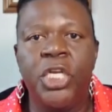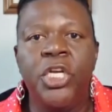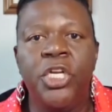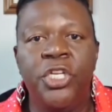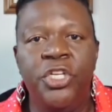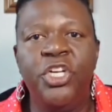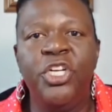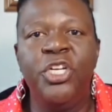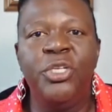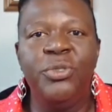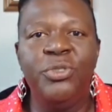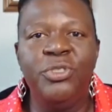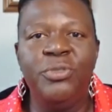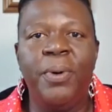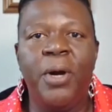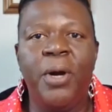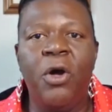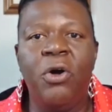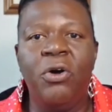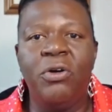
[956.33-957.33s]
You're going to lose
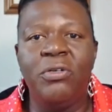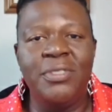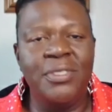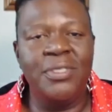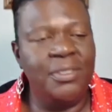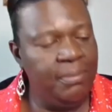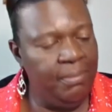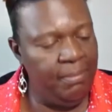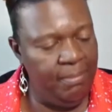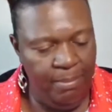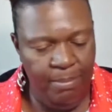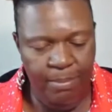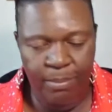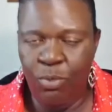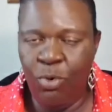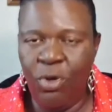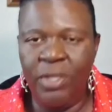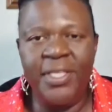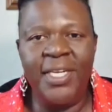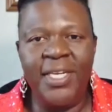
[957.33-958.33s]
balls,
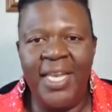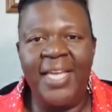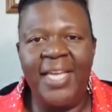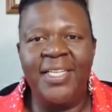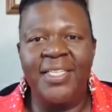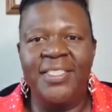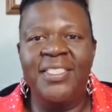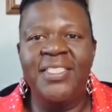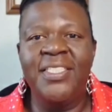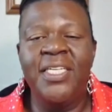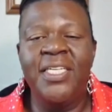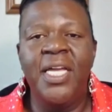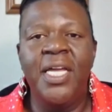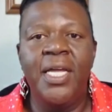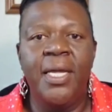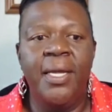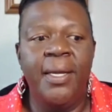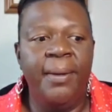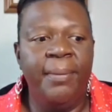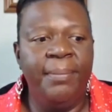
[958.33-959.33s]
more than likely.
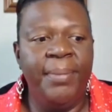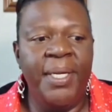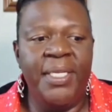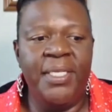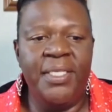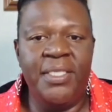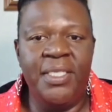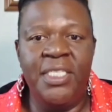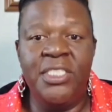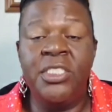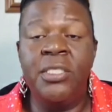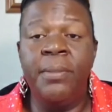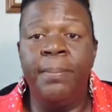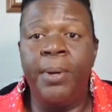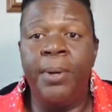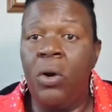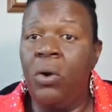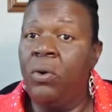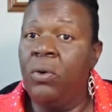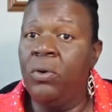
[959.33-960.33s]
But it's a
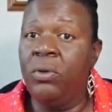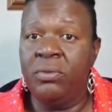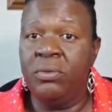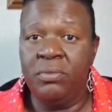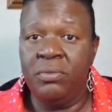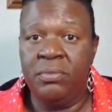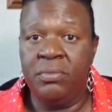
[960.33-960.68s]
ball.